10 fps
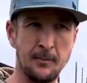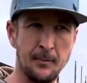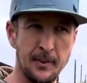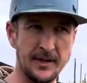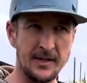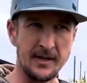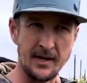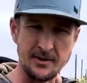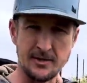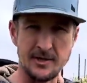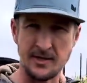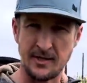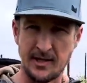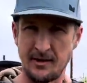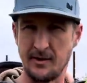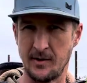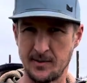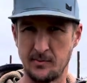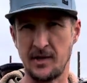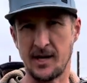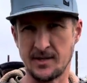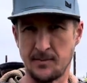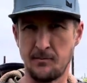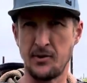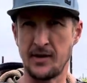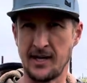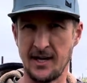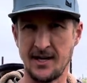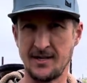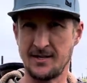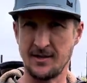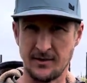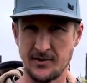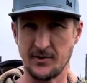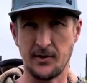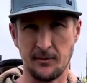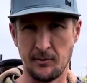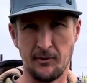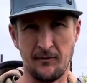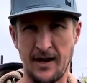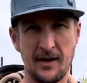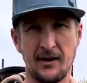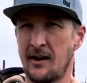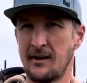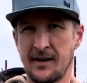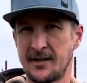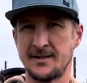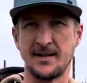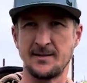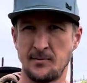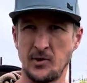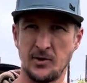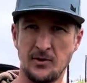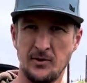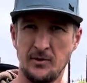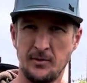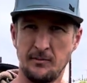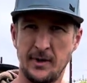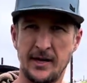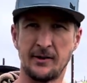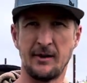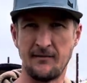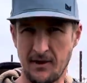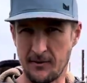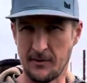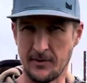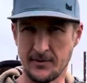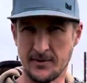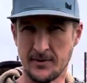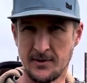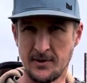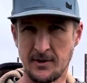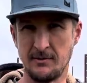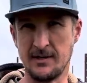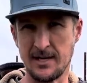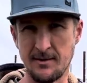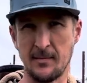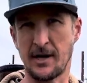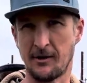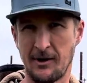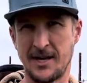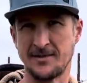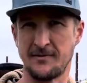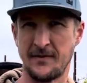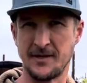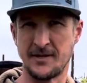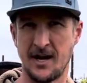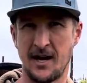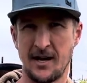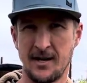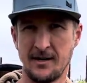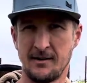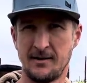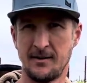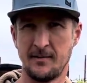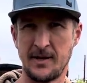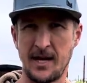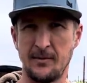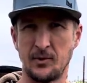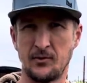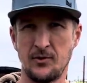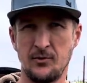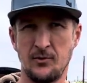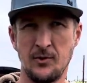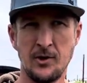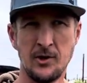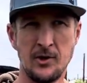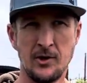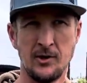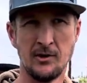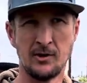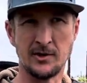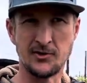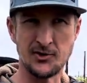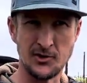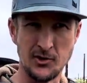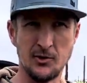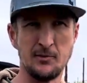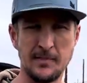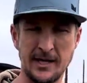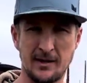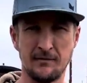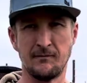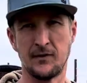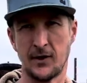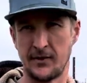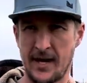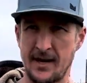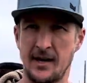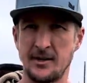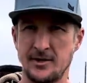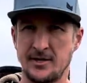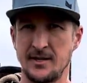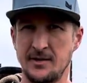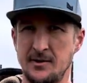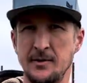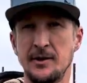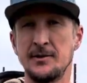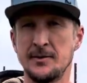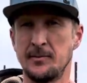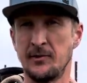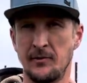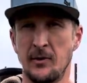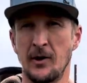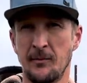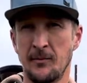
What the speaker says: but the nitrogen that those plants are putting into your soil profile aren't accessible by the grapevine roots. You need mycorrhizal fungi to be able to consume and convert that nitrogen to a usable form.